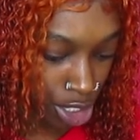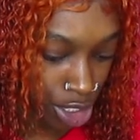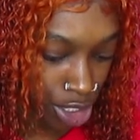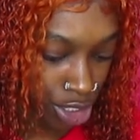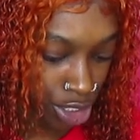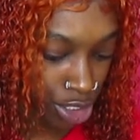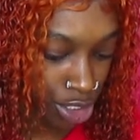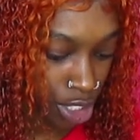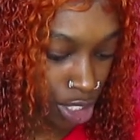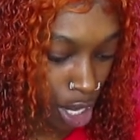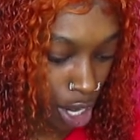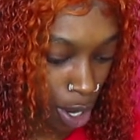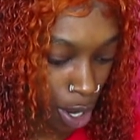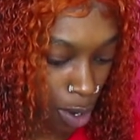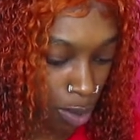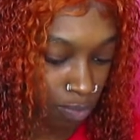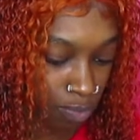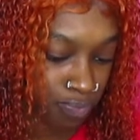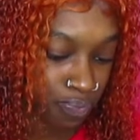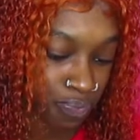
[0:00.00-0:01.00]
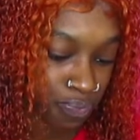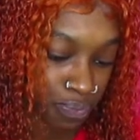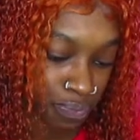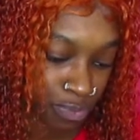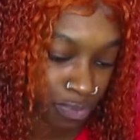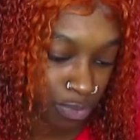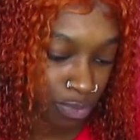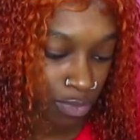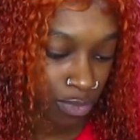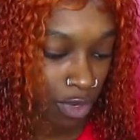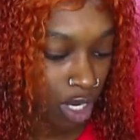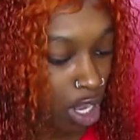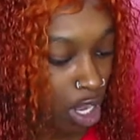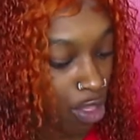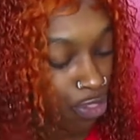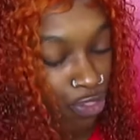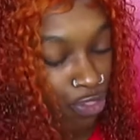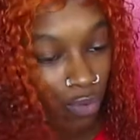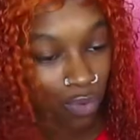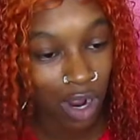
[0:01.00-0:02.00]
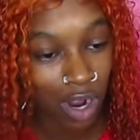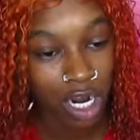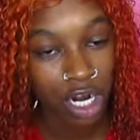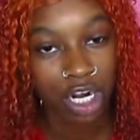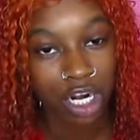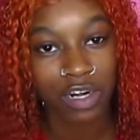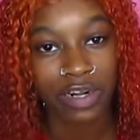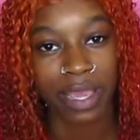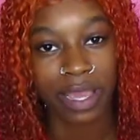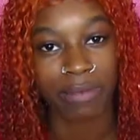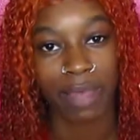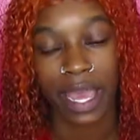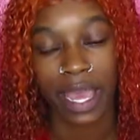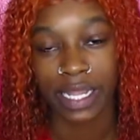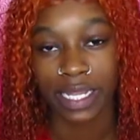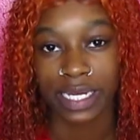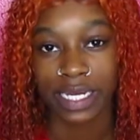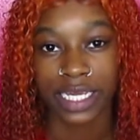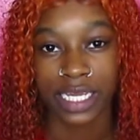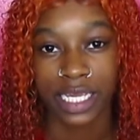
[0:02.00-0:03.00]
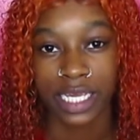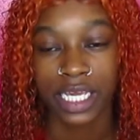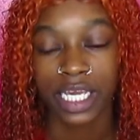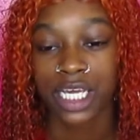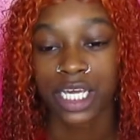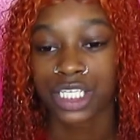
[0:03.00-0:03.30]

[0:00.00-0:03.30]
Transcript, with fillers: So the one girl named Elodie,